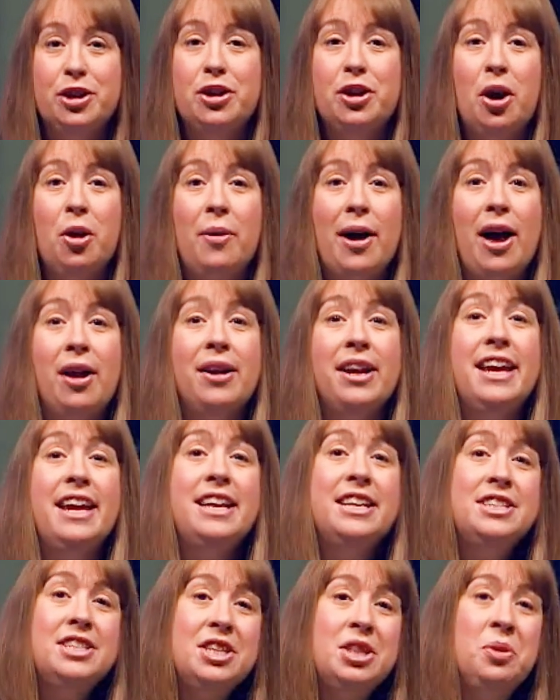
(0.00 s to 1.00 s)
go out
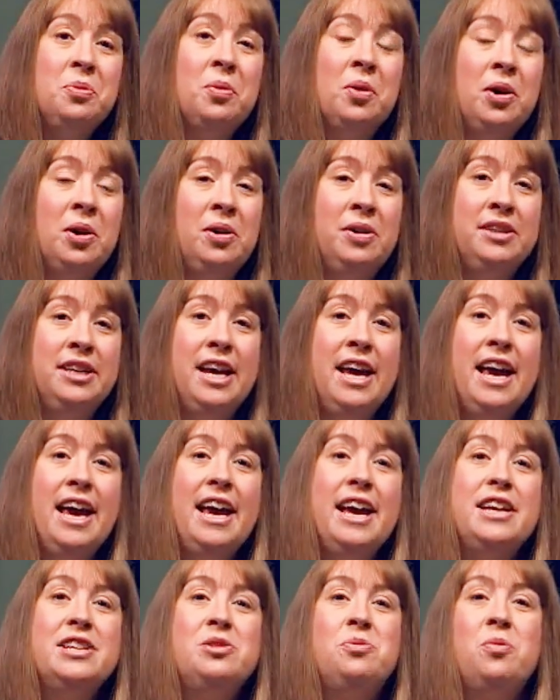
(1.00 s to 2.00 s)
into the world
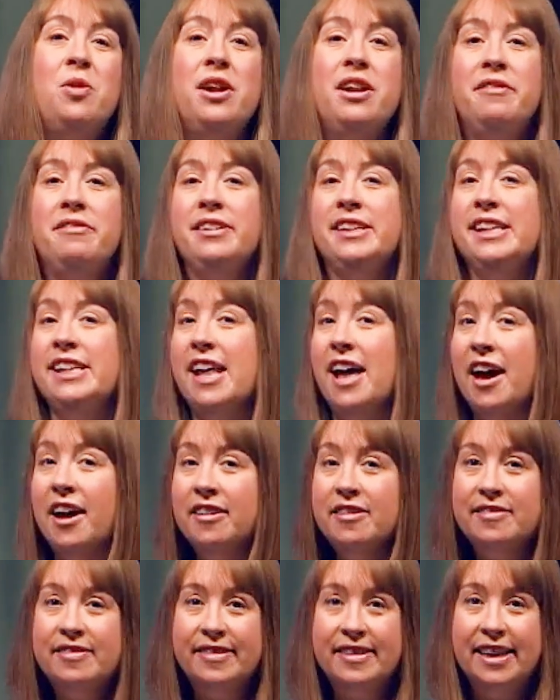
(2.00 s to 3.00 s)
is one of
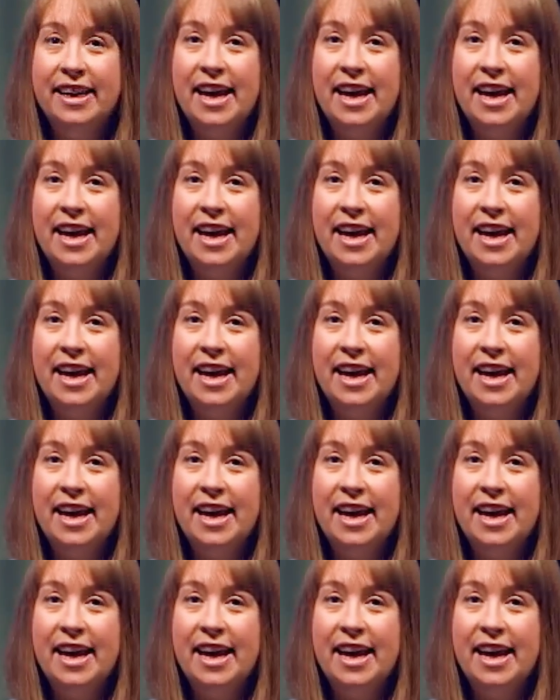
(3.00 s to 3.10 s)
love